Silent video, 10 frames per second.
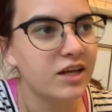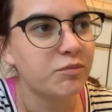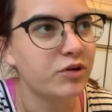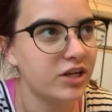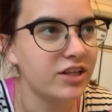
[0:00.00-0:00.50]

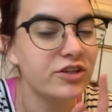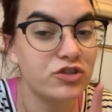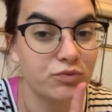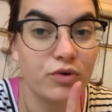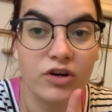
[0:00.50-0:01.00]
putting the
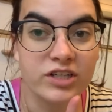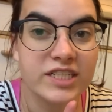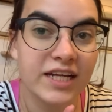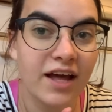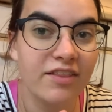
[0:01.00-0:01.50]
drawer
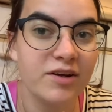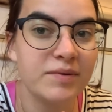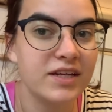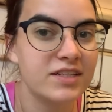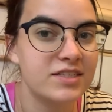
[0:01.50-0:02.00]
together,
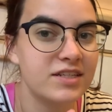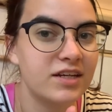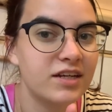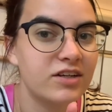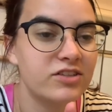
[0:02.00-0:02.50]
because
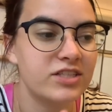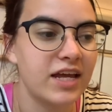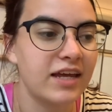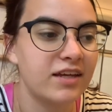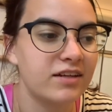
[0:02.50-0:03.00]
there's
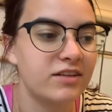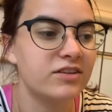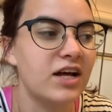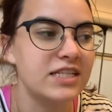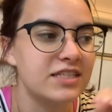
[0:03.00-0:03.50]
like
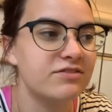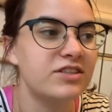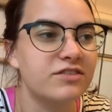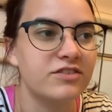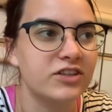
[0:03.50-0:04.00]
lots of
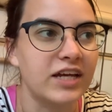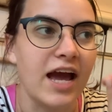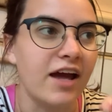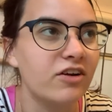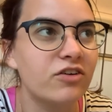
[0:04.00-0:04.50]
different
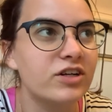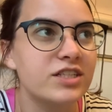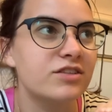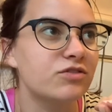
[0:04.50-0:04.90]
categories of